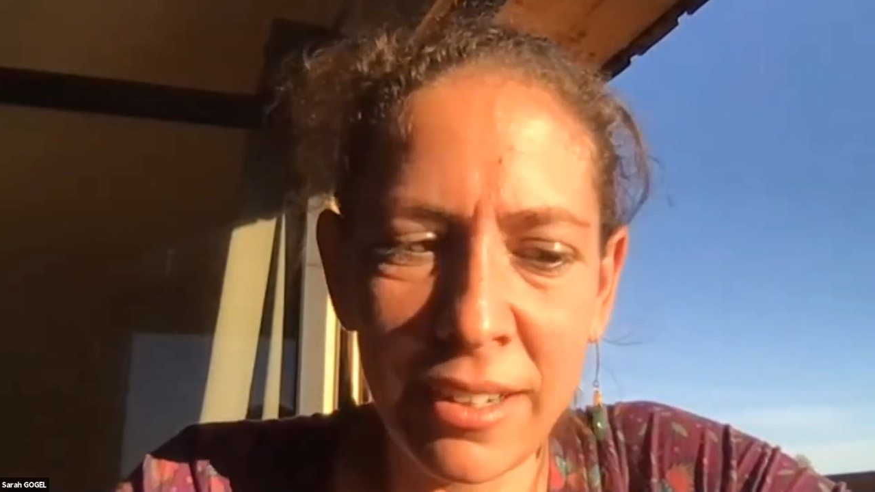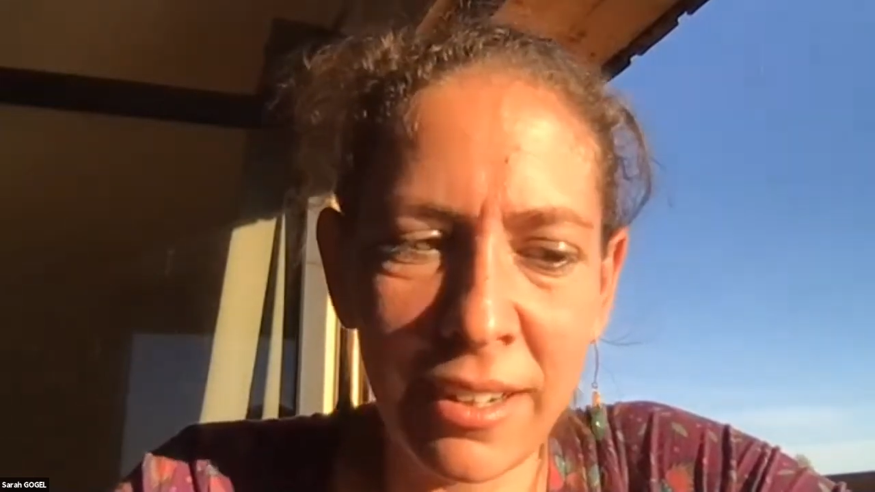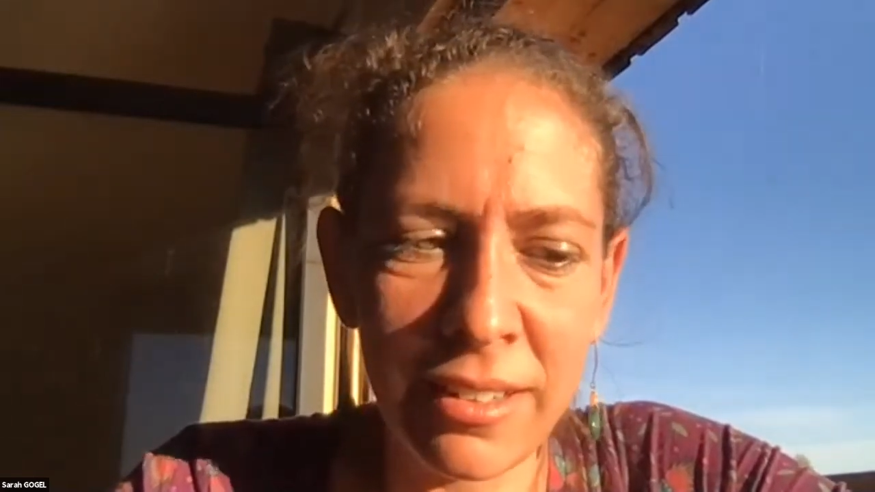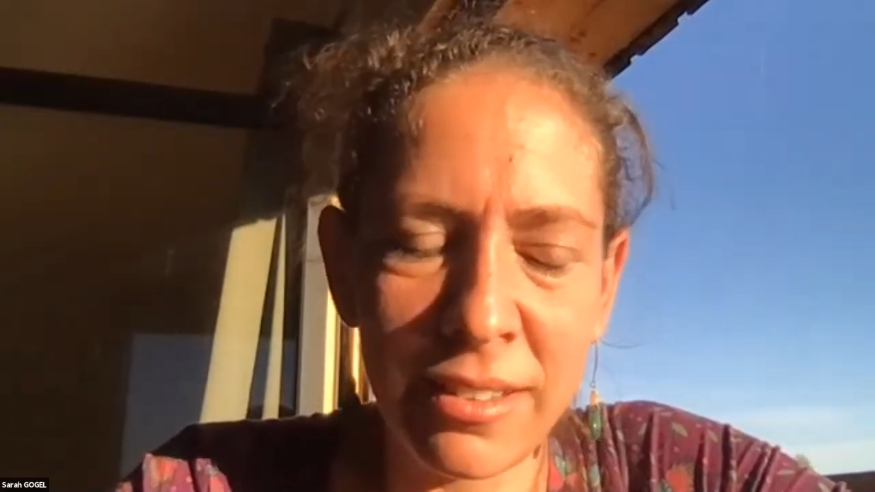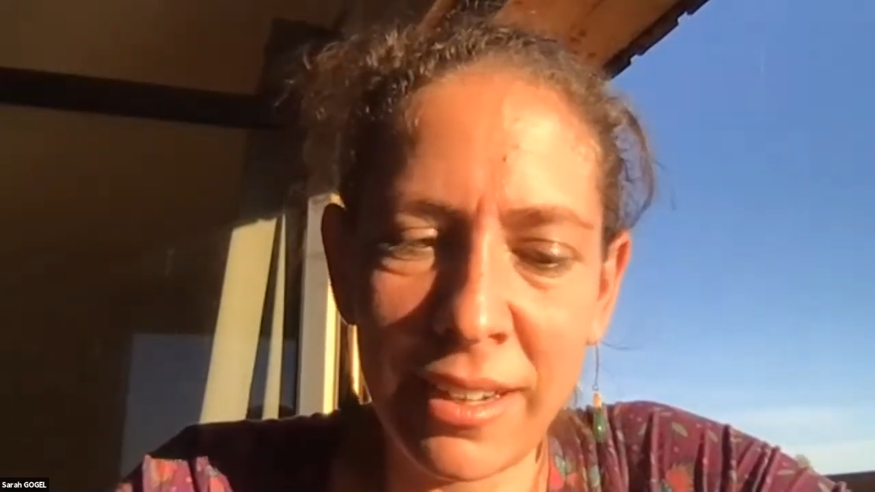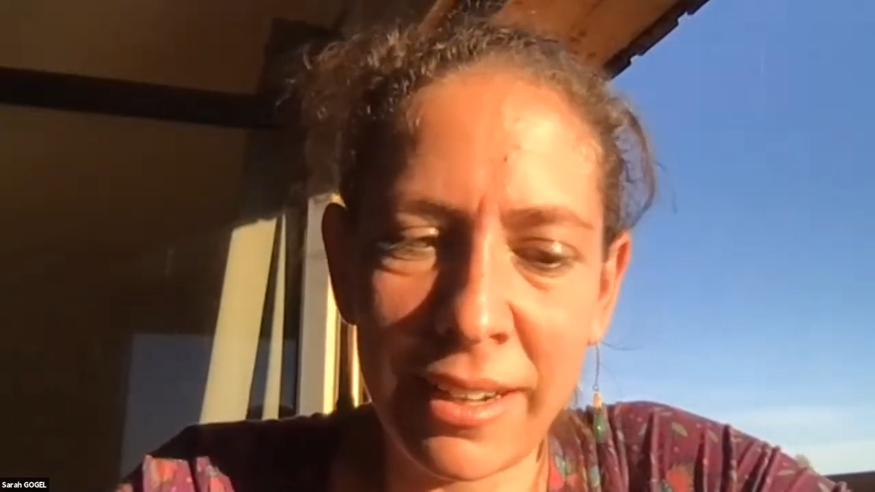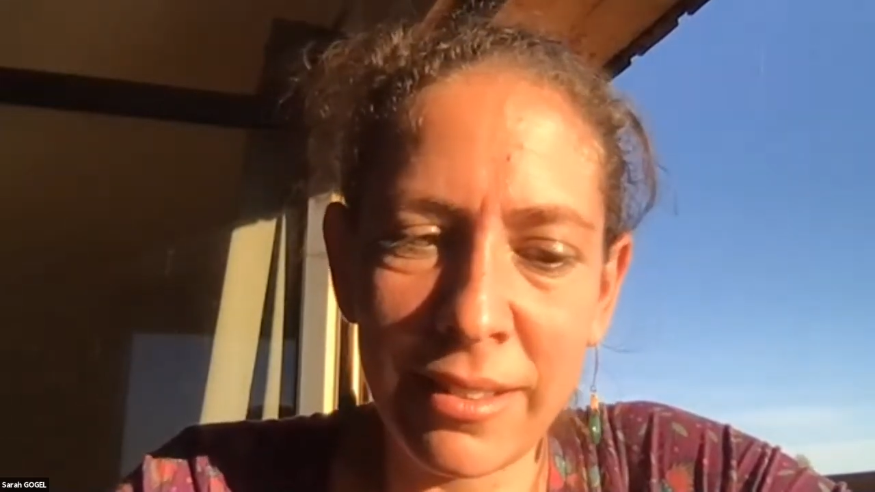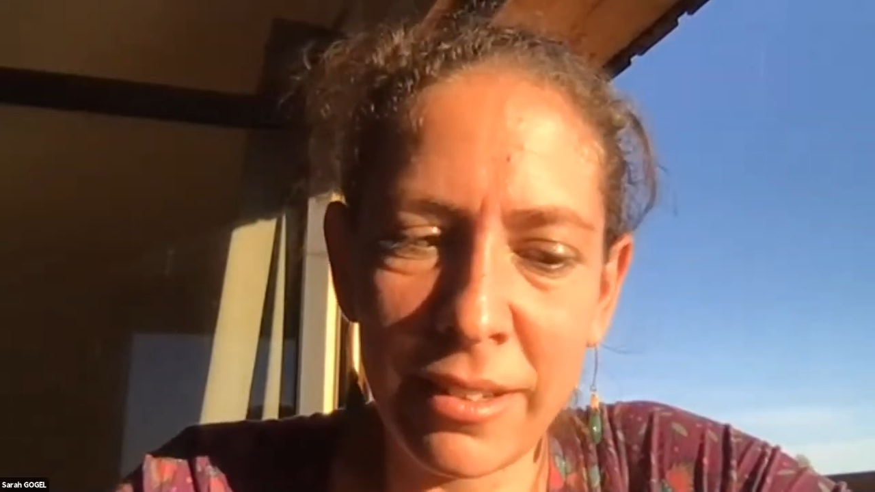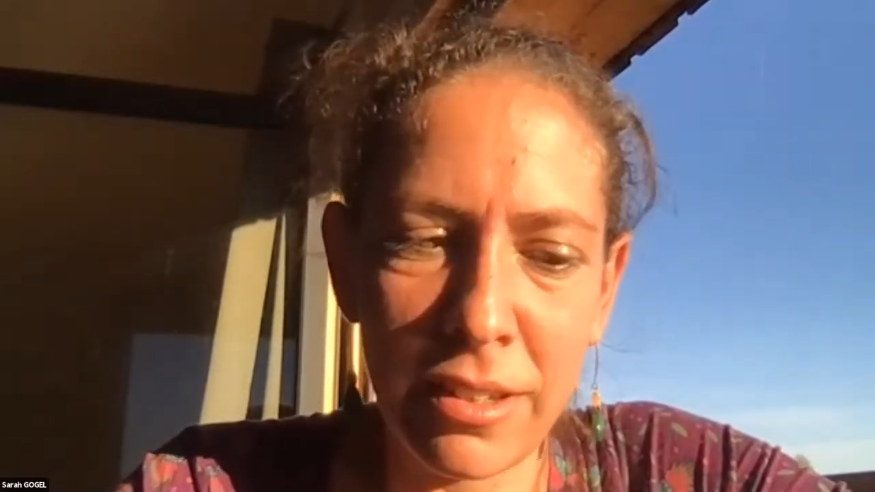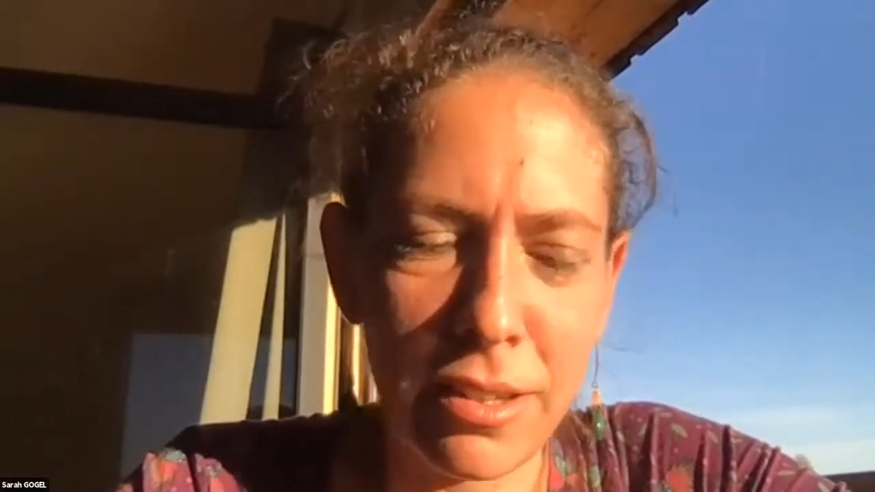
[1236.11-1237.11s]
and
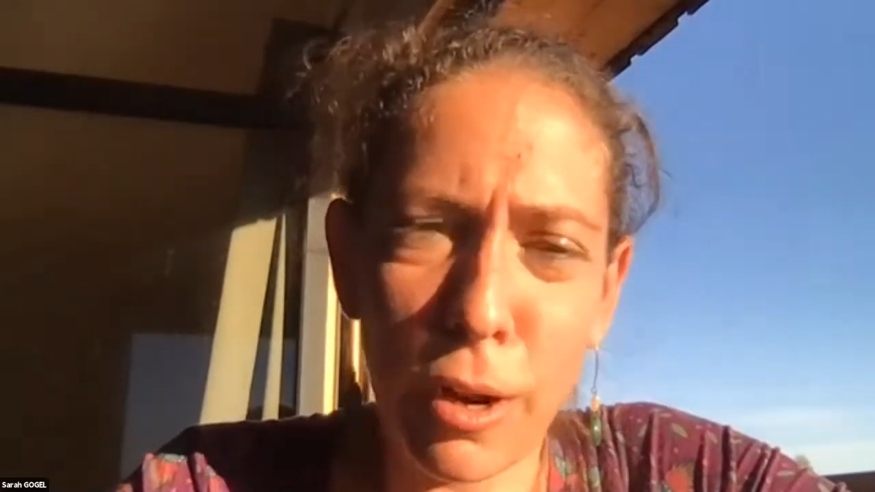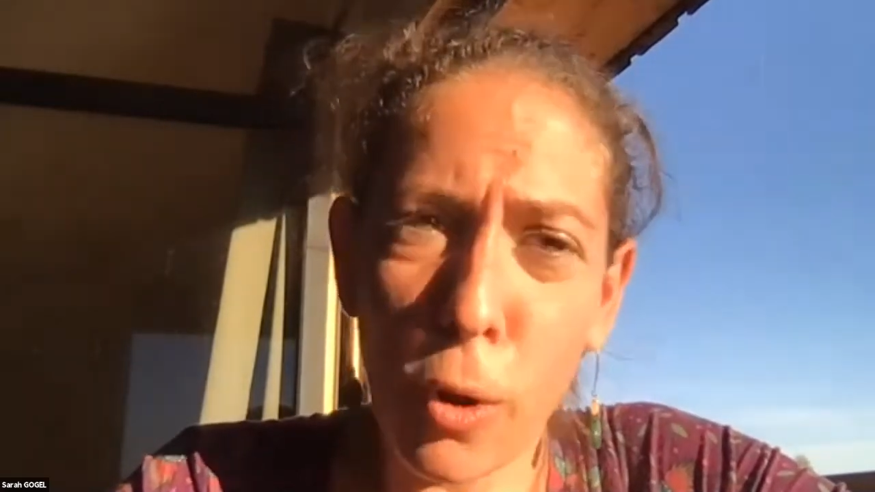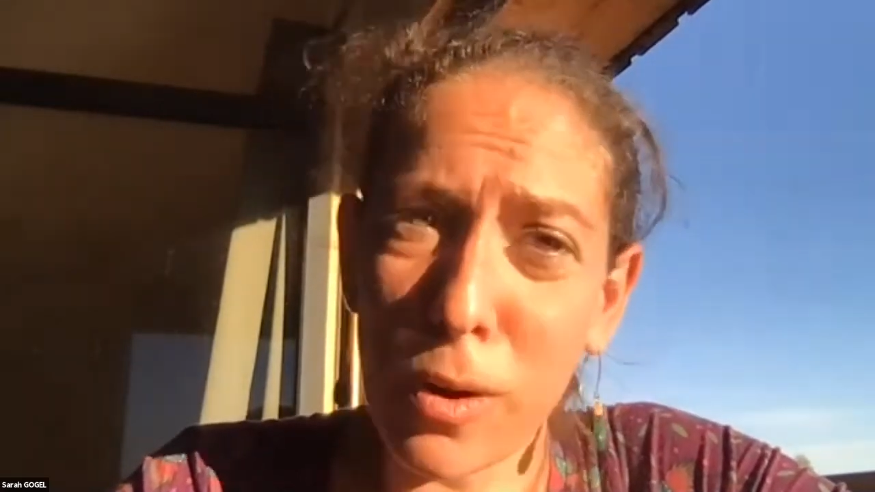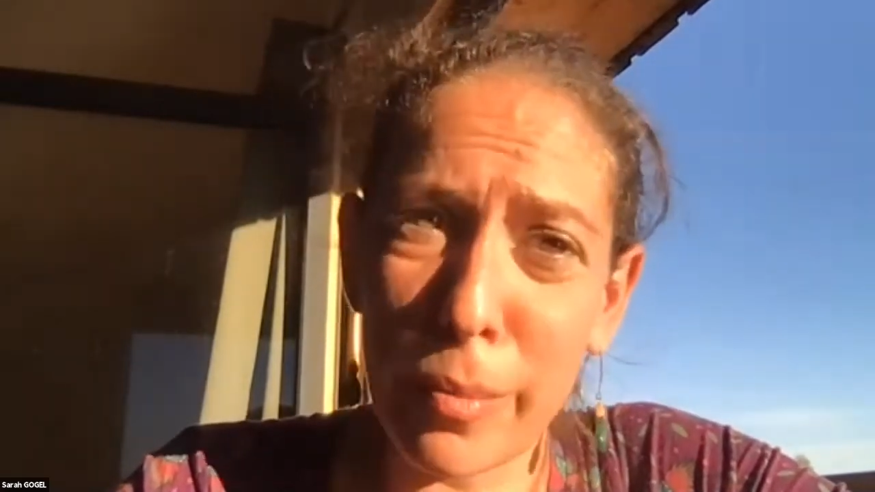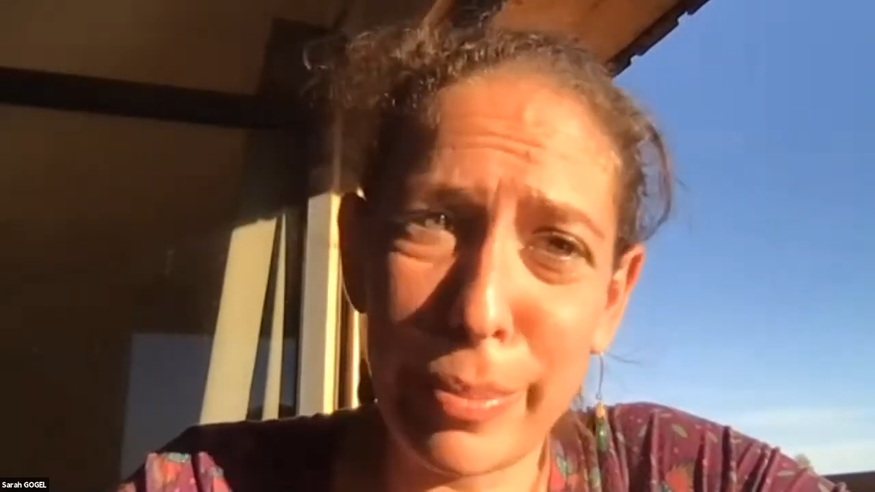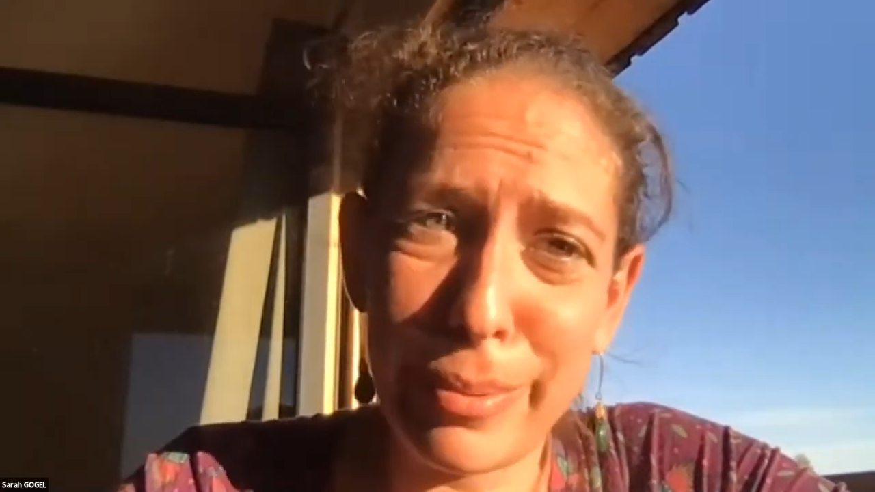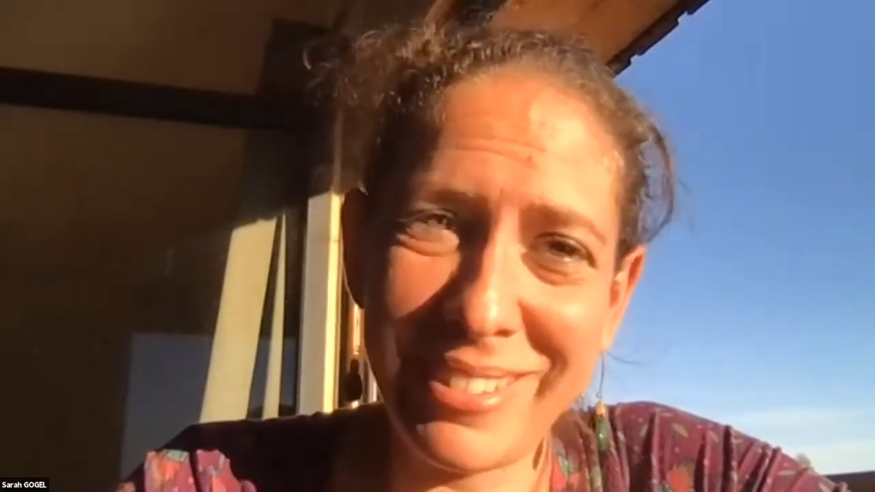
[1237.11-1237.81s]
the co-op,